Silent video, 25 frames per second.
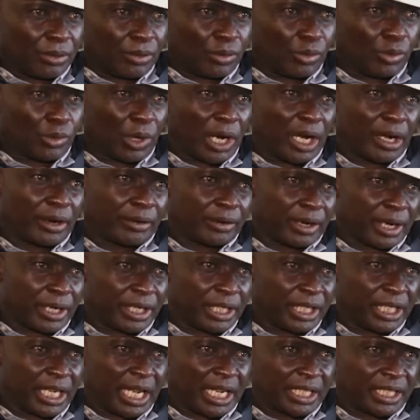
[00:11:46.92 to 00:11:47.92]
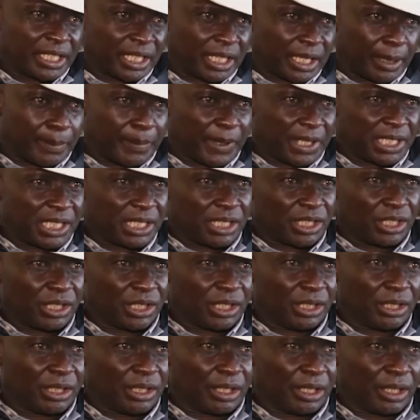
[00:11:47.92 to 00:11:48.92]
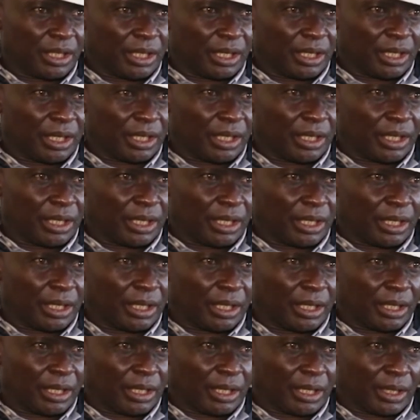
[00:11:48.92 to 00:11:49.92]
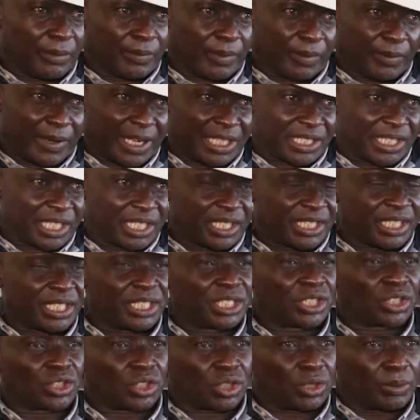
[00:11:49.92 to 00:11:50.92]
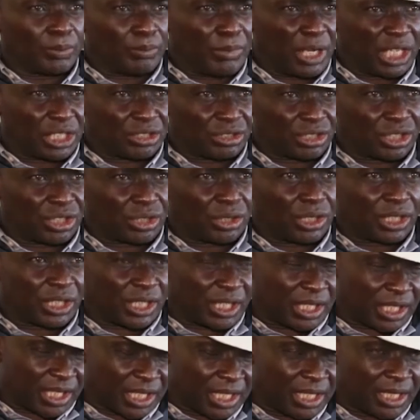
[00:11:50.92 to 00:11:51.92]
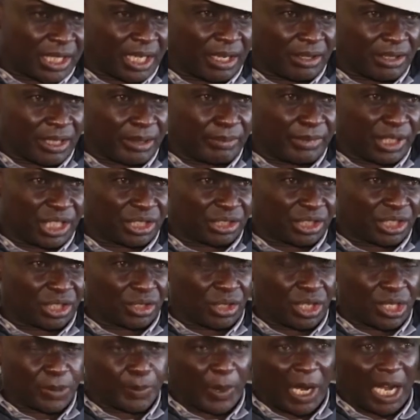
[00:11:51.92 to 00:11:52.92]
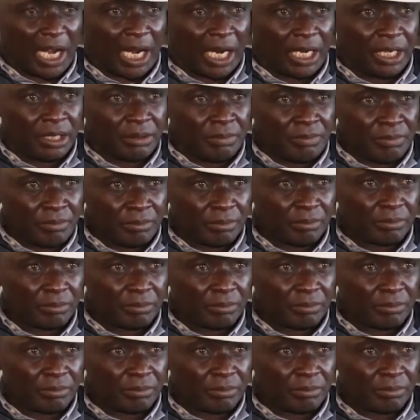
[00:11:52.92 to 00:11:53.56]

we are running at a capacity of about 16,000 metric tons per annum.